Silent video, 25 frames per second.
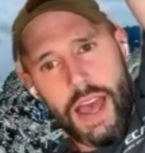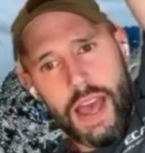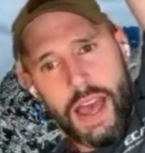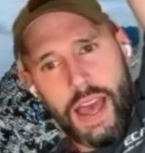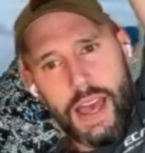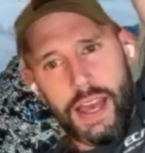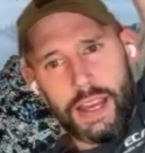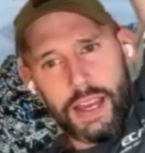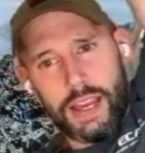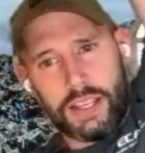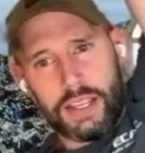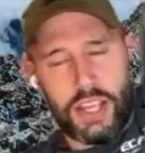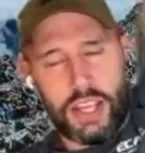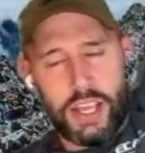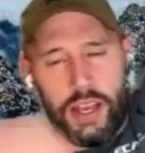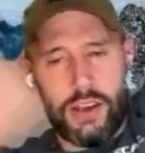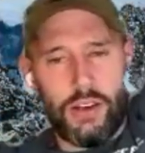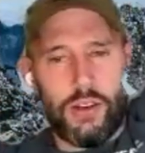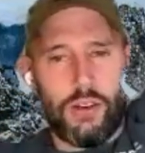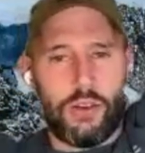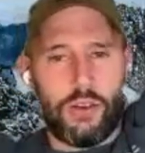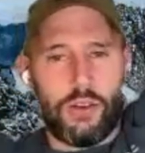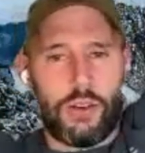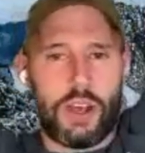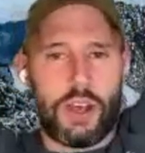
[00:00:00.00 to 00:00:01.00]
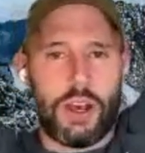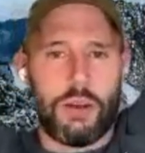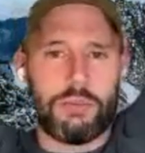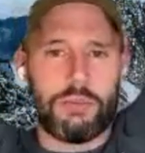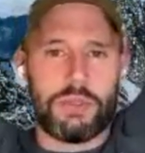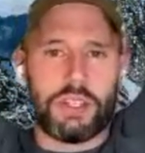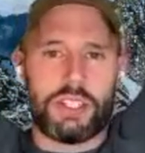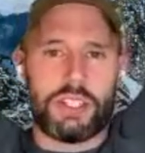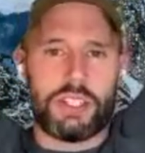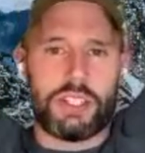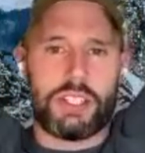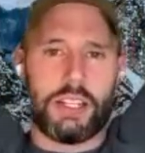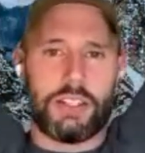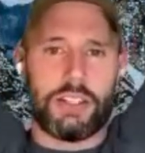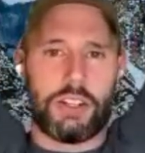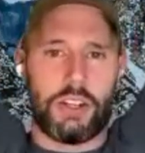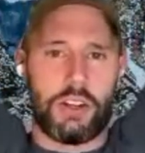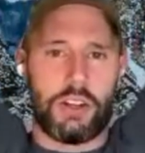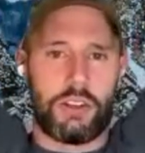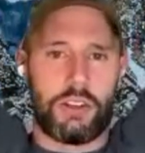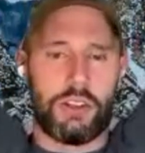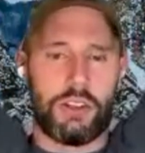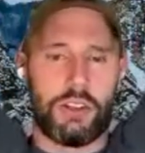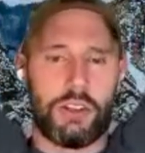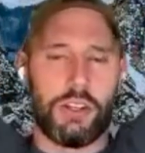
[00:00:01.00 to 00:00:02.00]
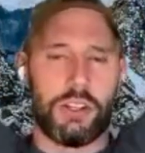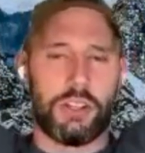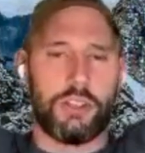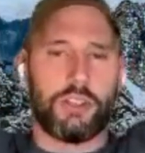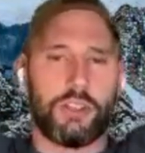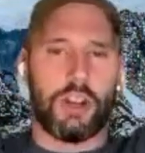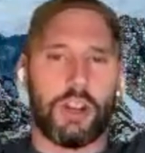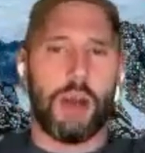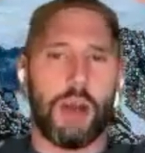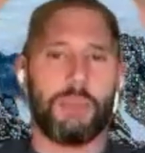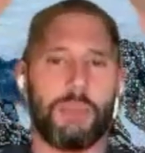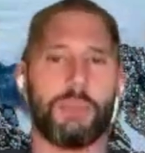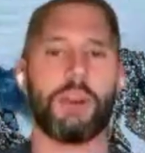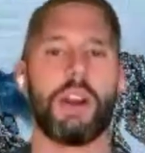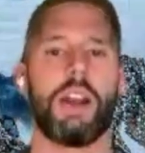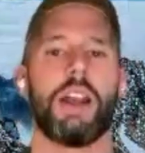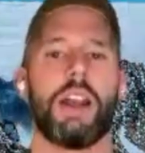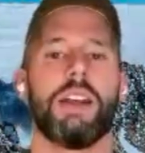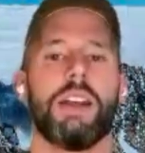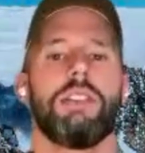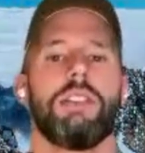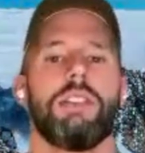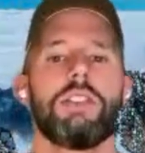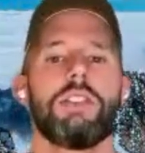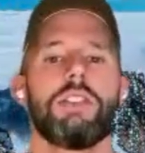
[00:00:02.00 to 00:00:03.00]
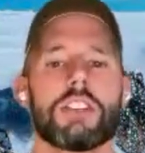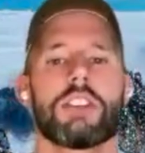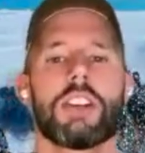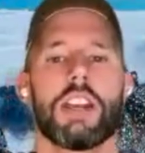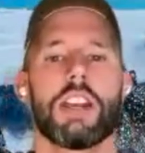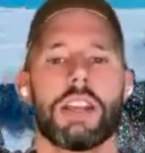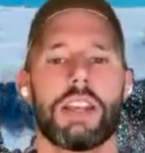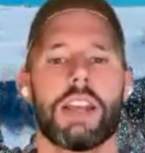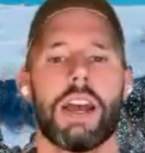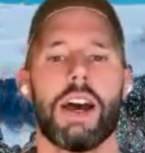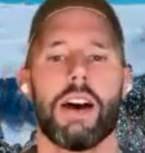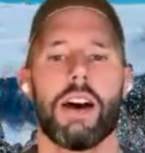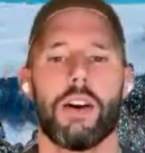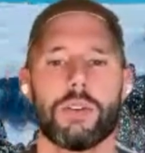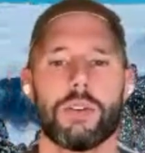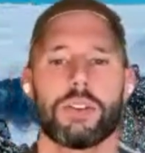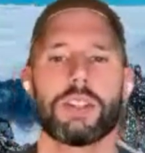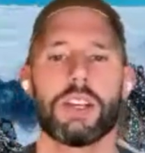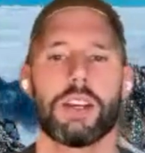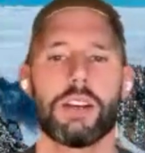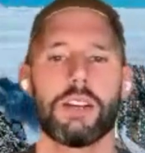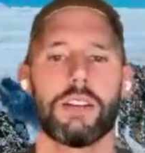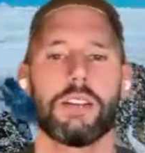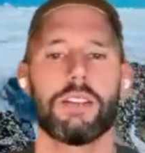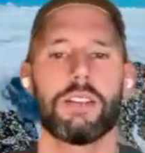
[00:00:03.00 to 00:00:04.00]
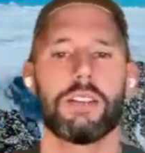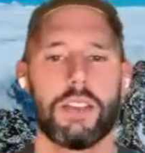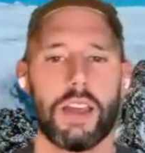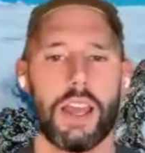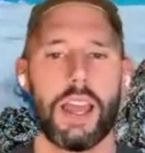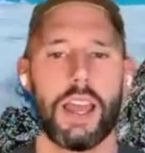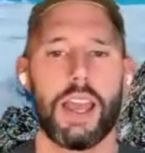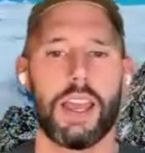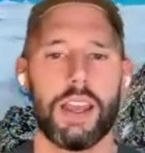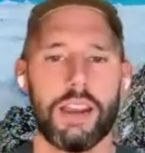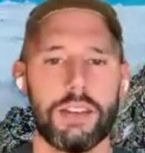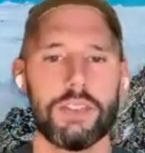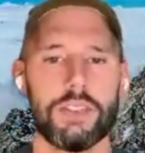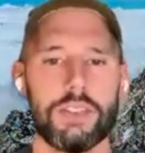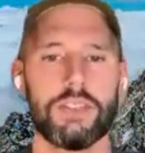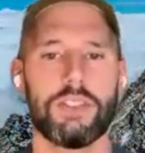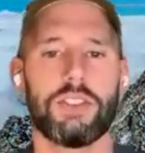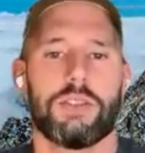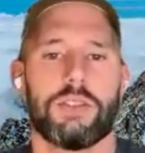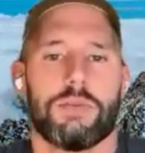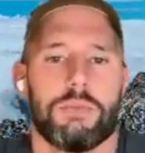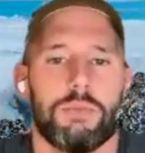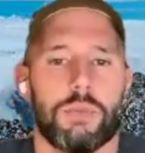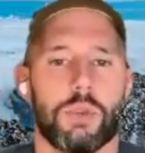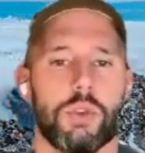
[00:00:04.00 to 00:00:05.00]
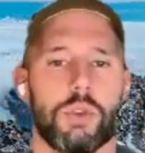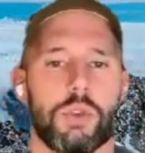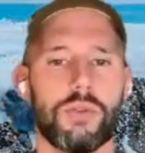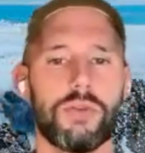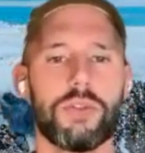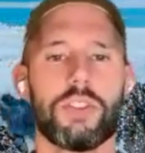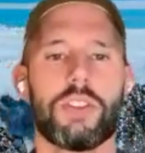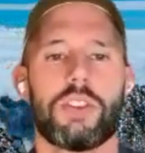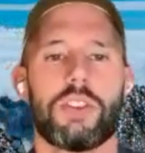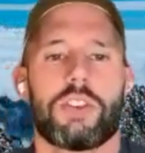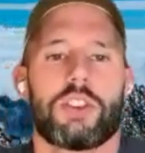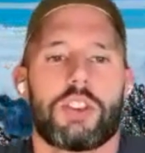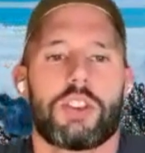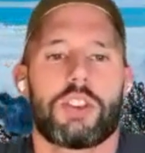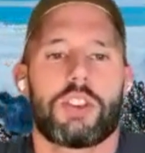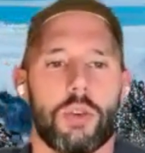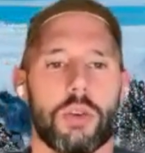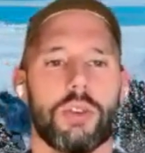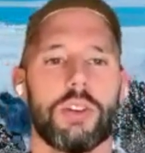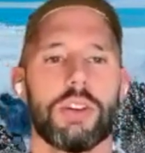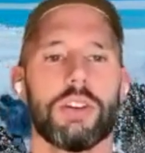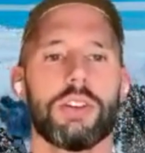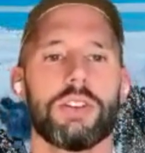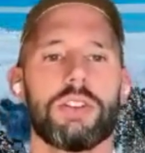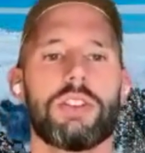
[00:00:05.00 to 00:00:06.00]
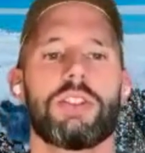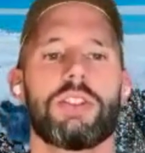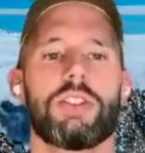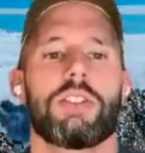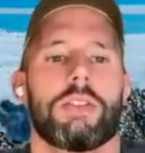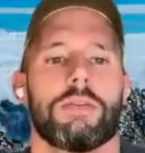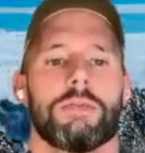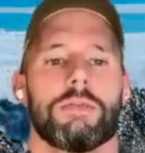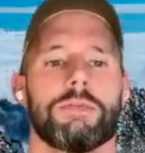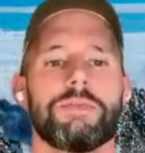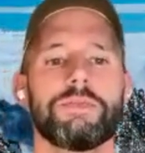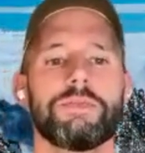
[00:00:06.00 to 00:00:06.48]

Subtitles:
Exhale, come to center. Good. Drop your hands, shake out the hands, move the shoulders.